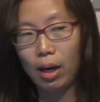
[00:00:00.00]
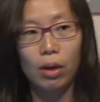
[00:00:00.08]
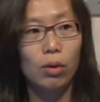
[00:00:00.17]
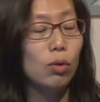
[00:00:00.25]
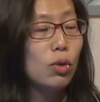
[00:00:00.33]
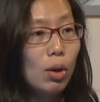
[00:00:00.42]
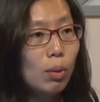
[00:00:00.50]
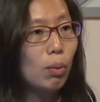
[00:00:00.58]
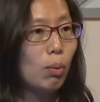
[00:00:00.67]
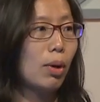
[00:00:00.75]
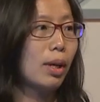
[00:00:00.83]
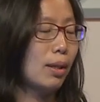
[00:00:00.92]
You
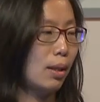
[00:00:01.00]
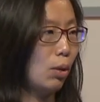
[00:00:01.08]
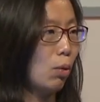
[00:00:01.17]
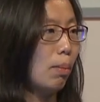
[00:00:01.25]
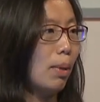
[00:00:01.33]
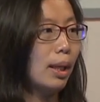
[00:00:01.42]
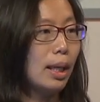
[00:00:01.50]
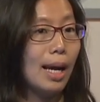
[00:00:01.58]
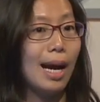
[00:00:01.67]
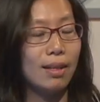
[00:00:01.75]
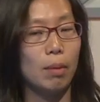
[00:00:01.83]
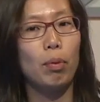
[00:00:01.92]
don't want a SQL monkey
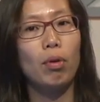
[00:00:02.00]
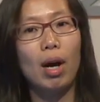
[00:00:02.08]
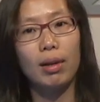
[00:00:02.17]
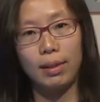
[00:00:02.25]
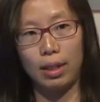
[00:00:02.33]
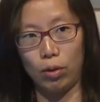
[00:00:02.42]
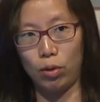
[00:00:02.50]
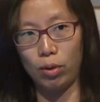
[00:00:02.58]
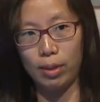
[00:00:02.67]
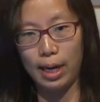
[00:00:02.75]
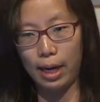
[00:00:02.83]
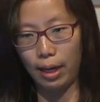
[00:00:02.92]
as a proxy to
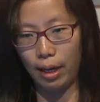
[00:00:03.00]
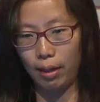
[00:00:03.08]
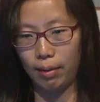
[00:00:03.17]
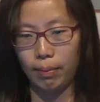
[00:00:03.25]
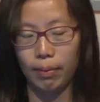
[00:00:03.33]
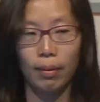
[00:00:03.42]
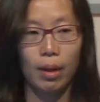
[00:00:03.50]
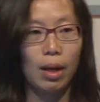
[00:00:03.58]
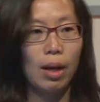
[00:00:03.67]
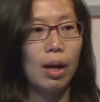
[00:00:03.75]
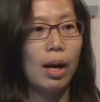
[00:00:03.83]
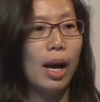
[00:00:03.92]
your data.
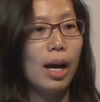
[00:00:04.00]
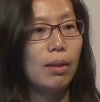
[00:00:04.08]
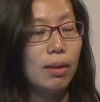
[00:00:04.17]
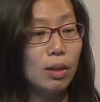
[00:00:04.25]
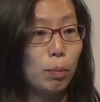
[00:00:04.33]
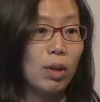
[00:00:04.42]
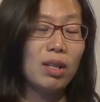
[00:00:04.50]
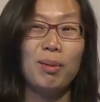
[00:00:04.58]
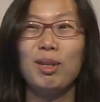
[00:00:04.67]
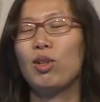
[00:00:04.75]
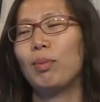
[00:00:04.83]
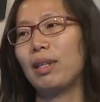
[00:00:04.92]
And this brings
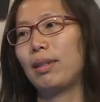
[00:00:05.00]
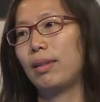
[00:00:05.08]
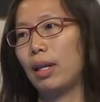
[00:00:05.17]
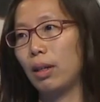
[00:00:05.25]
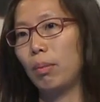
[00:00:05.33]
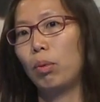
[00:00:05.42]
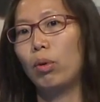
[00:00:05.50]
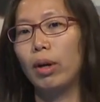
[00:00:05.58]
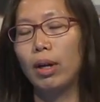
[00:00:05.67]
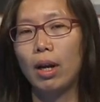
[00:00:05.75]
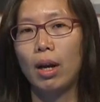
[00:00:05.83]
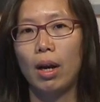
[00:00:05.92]
me to my second
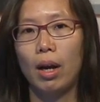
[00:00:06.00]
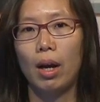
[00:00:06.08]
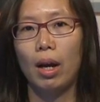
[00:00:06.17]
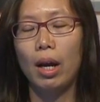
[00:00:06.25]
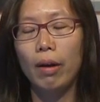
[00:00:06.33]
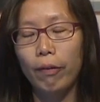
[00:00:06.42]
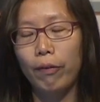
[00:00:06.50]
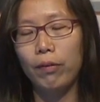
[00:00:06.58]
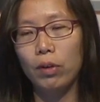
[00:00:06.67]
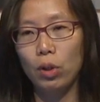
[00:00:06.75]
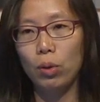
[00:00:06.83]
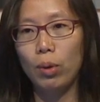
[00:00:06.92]
point. If
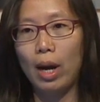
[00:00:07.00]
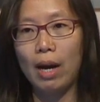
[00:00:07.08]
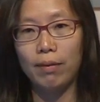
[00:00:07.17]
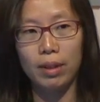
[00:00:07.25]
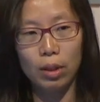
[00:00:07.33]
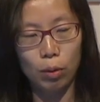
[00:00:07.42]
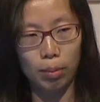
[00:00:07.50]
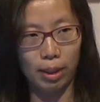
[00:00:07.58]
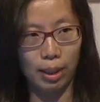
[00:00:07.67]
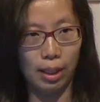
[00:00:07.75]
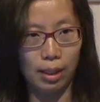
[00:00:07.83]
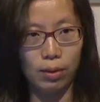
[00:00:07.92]
you have SQL
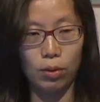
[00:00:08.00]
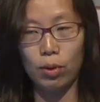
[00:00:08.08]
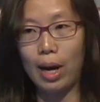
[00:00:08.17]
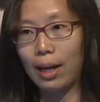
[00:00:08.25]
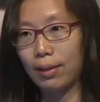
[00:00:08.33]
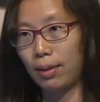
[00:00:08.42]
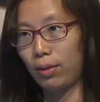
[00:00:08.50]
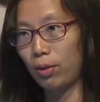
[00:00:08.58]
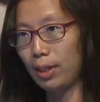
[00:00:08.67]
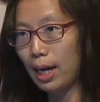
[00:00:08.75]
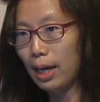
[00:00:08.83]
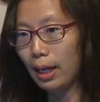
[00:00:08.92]
monkeys to access your
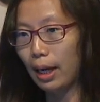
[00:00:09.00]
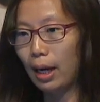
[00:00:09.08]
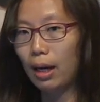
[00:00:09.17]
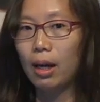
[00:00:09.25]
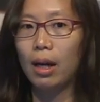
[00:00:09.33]
data,